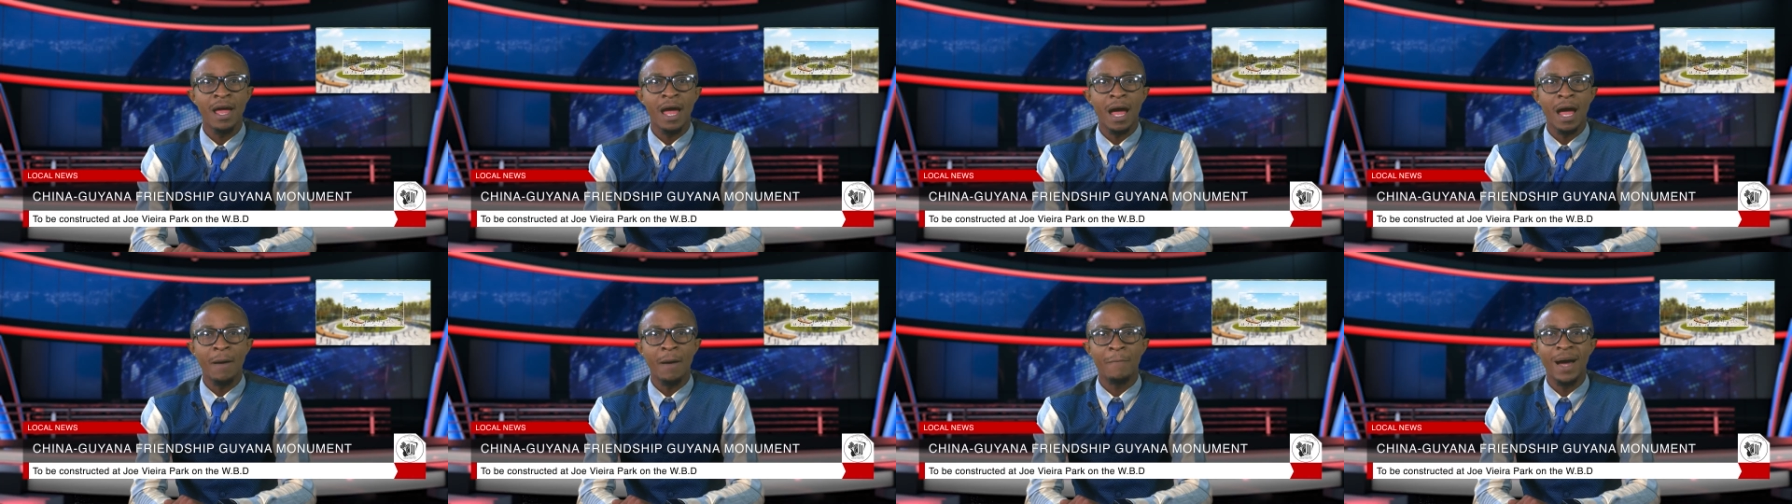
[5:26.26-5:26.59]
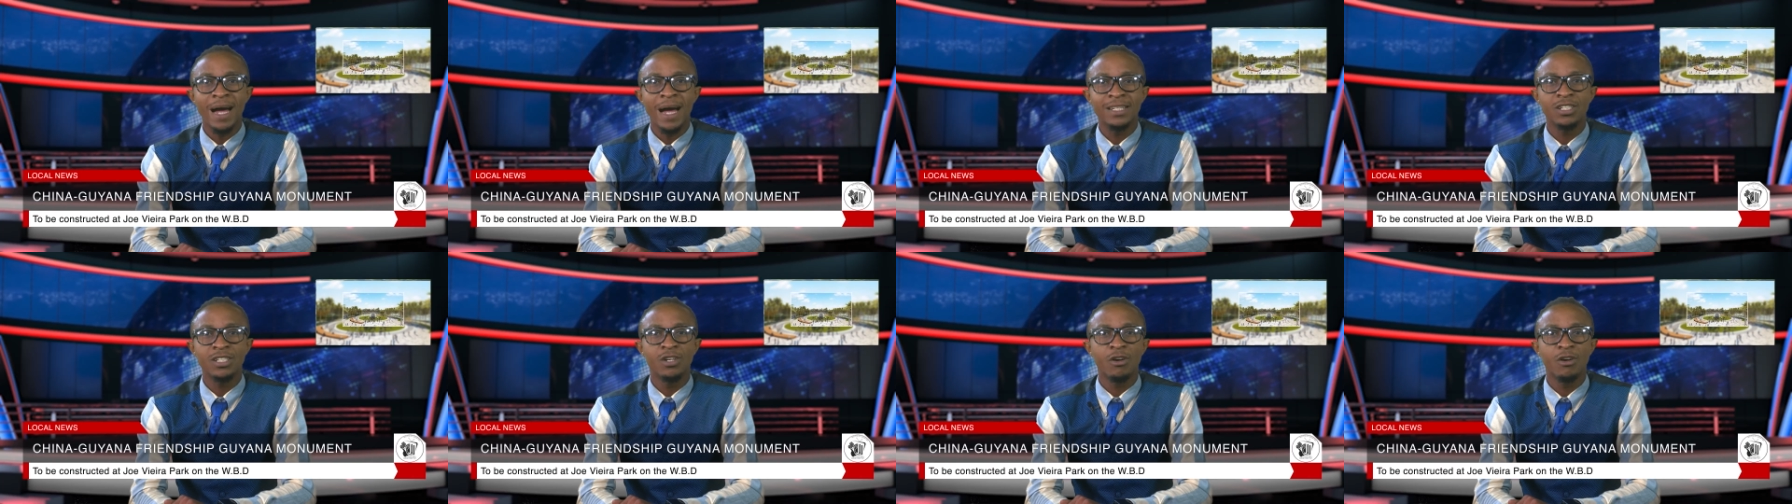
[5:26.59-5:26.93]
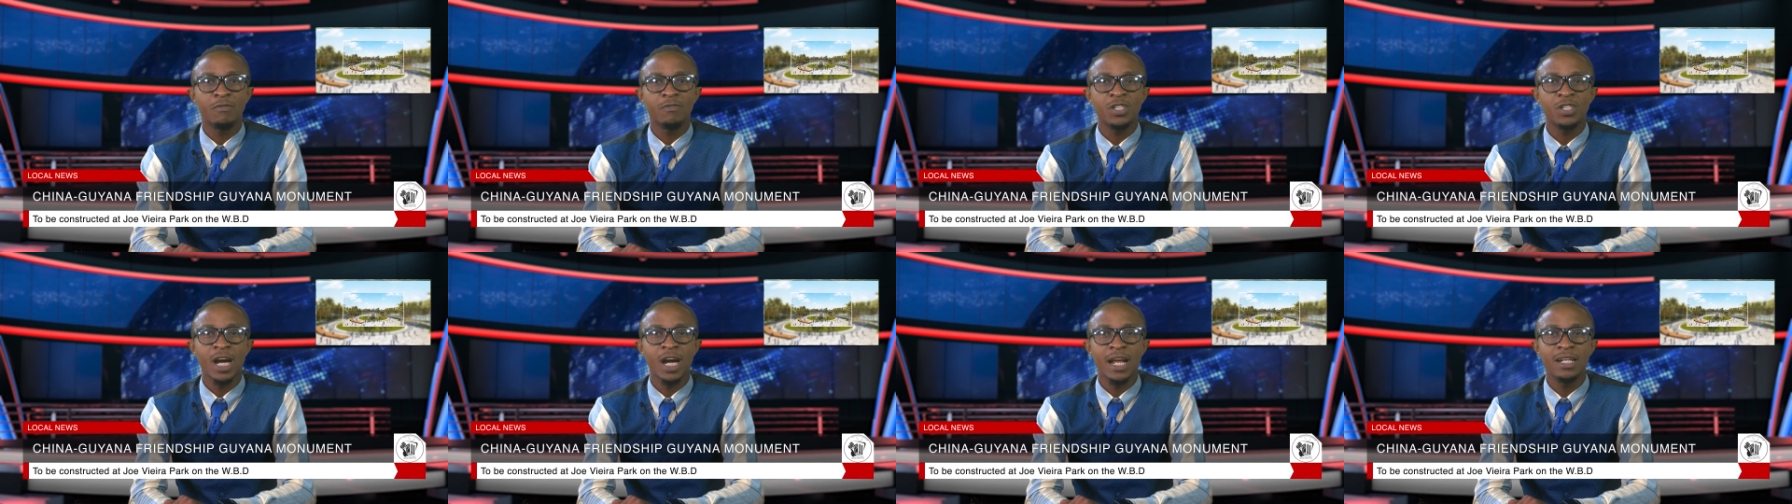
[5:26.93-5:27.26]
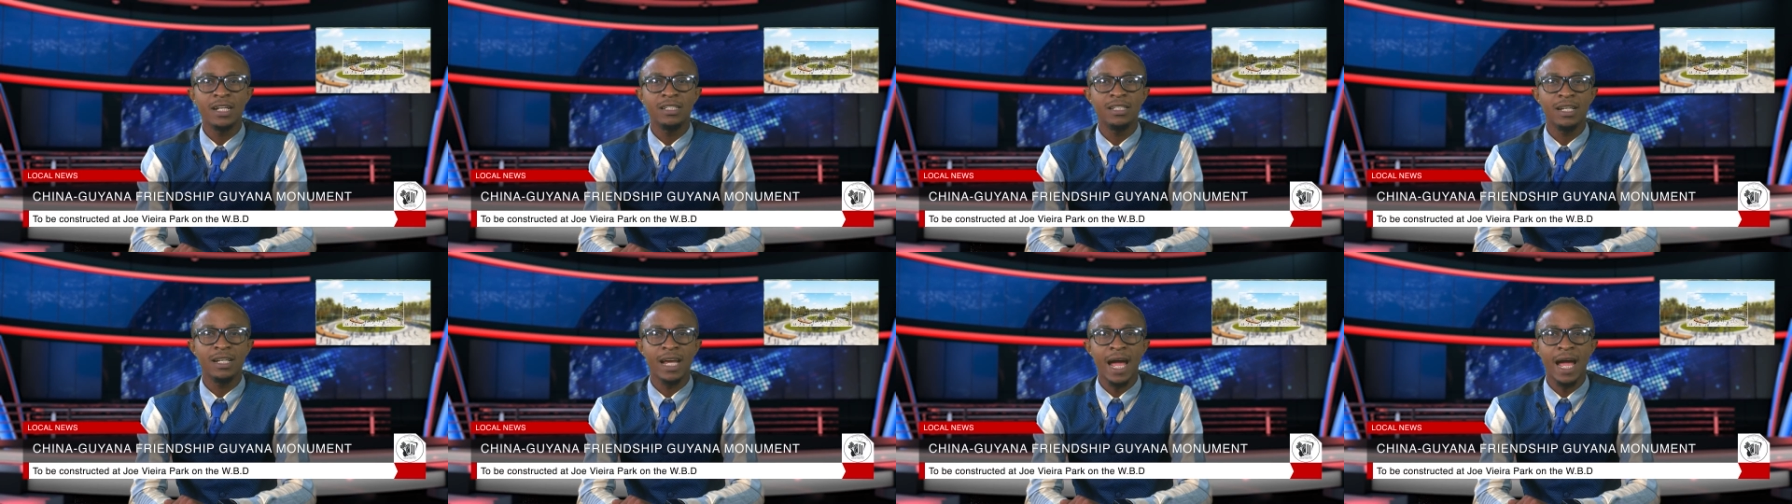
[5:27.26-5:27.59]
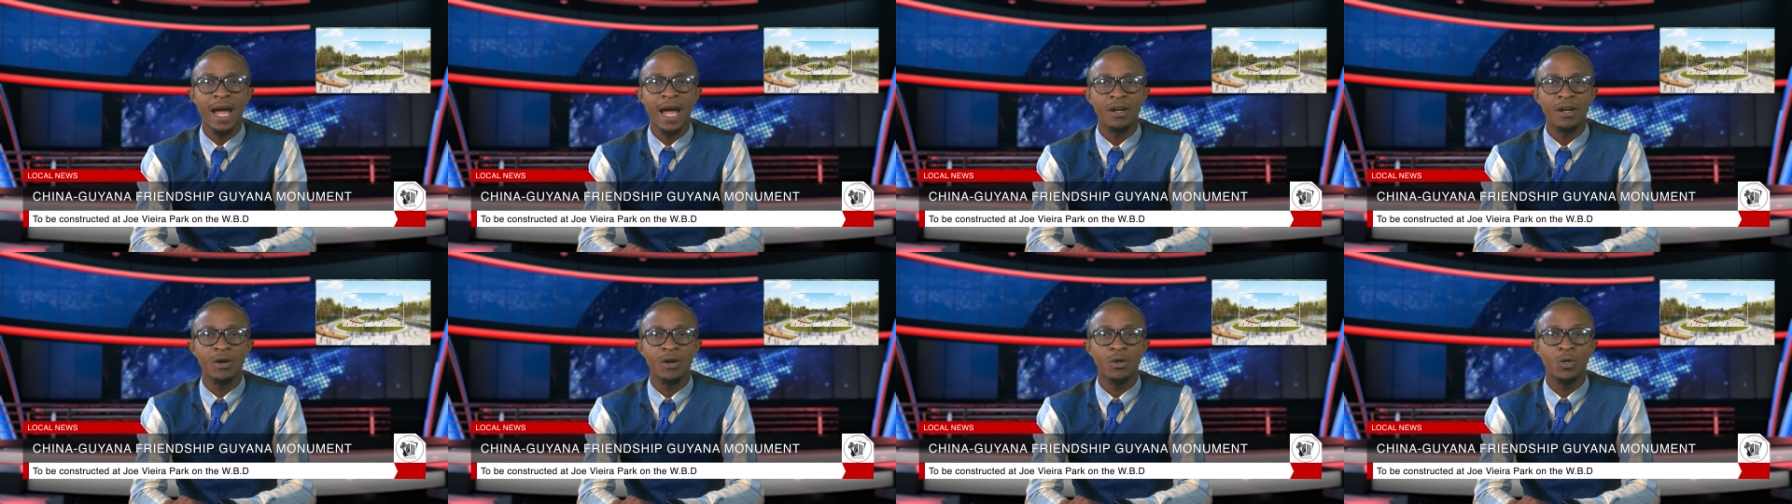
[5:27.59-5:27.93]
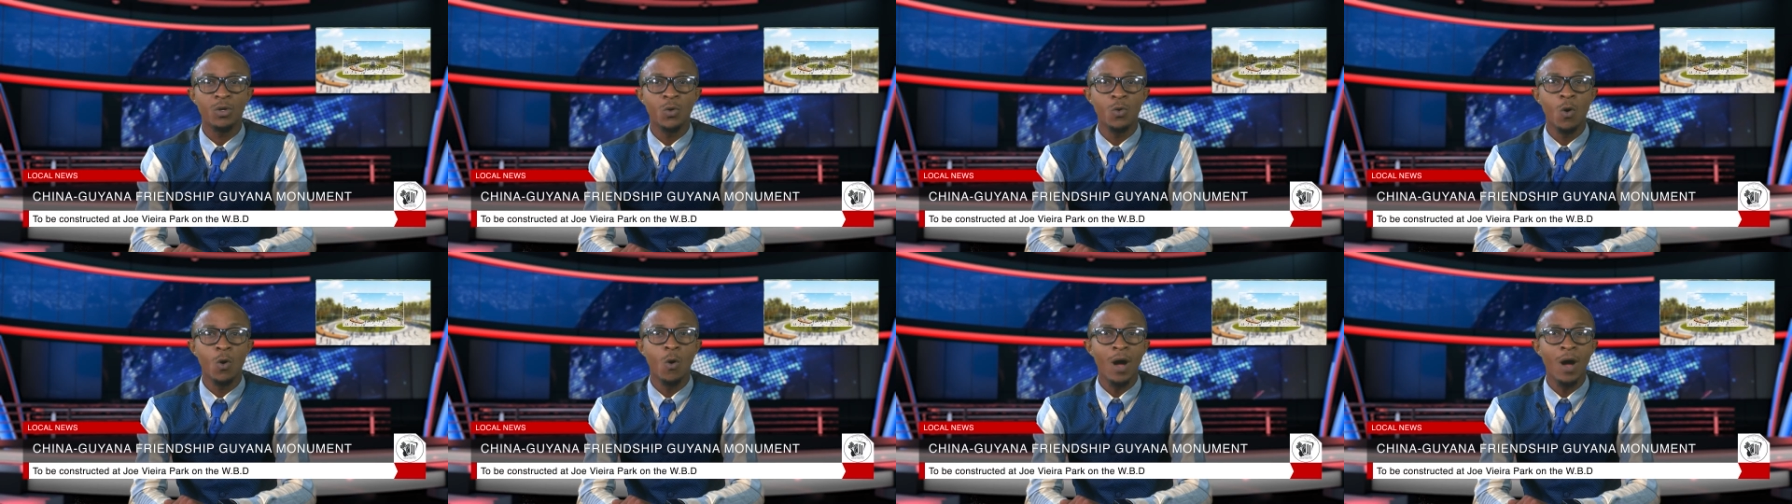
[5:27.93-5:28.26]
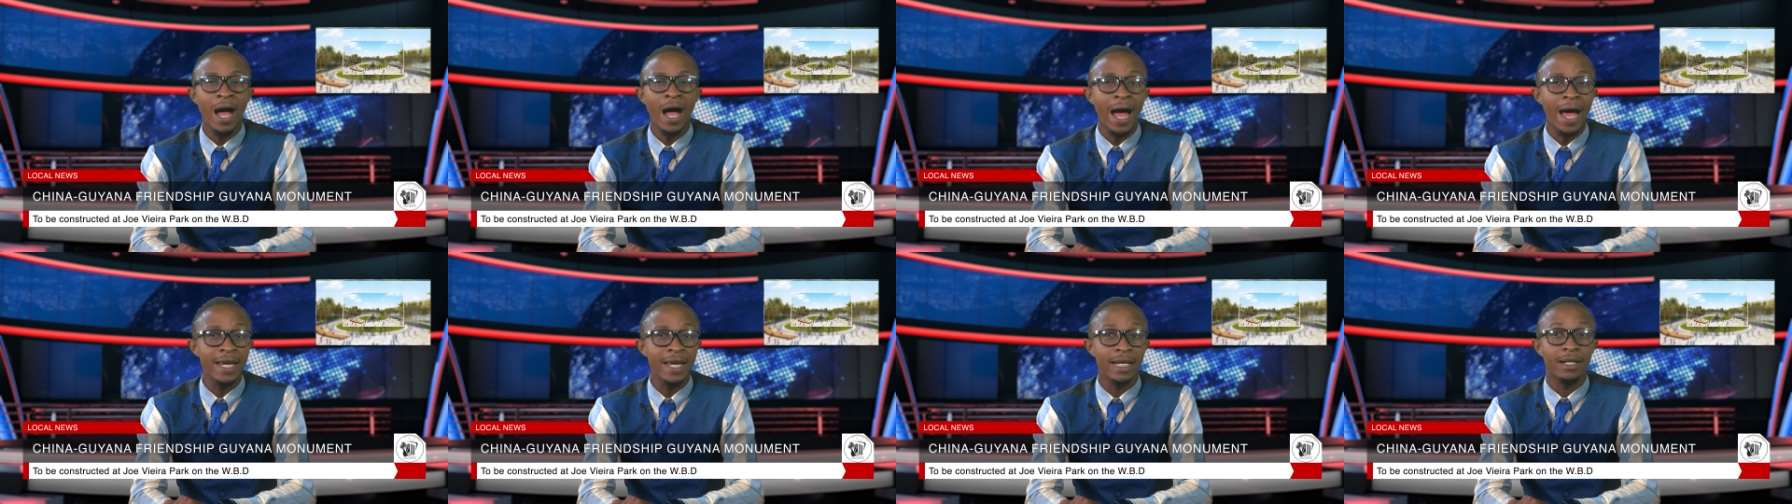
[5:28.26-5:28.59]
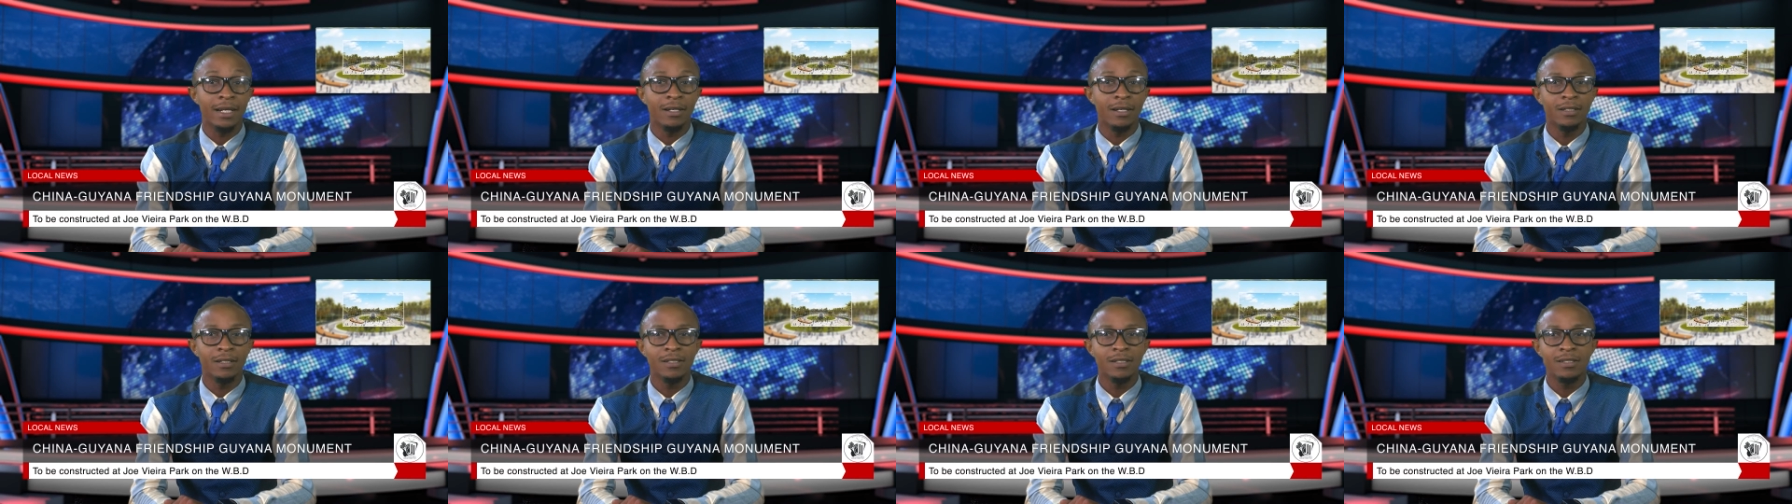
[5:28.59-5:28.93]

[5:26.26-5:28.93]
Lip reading: Ambassador of China to Guyana, Guo Haiyan,